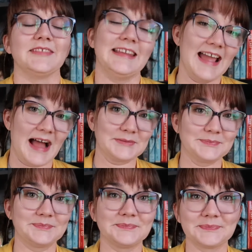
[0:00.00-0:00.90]
Yeah.
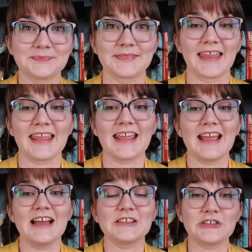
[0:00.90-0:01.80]

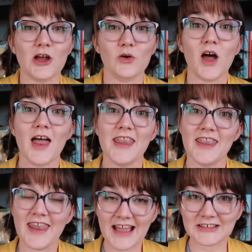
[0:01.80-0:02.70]
So
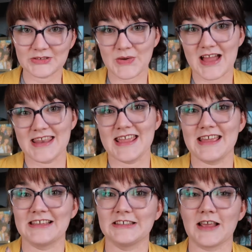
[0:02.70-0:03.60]
next one
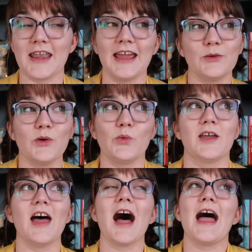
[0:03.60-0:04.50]
is
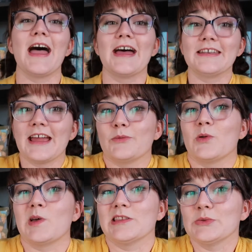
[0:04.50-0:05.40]
911 and
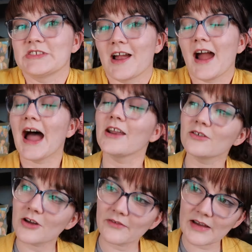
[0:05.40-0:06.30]
911 Lone Star. I don't
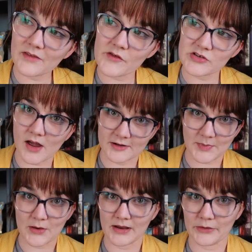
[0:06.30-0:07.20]
know if I've ever talked
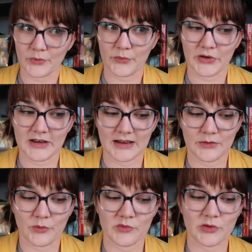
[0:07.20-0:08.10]
about 911 and
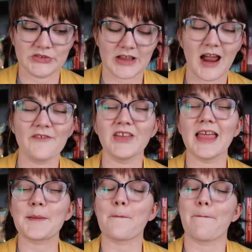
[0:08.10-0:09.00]
911 Lone Star. I feel
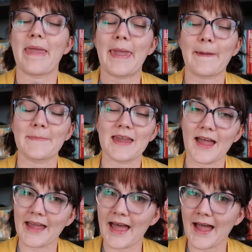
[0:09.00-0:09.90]
like maybe
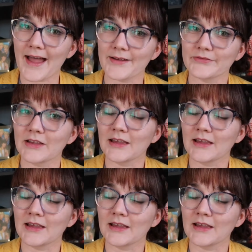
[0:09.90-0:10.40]
I have